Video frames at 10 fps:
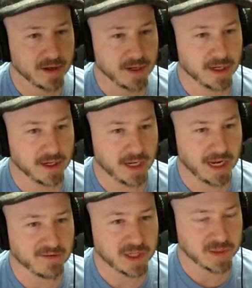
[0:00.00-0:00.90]
And
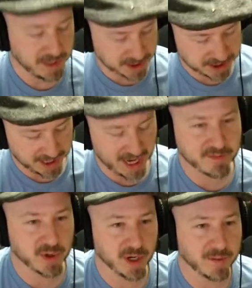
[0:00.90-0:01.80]
any of these pieces that I
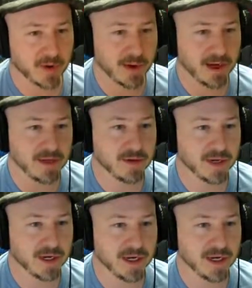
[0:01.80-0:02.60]
put up already, you can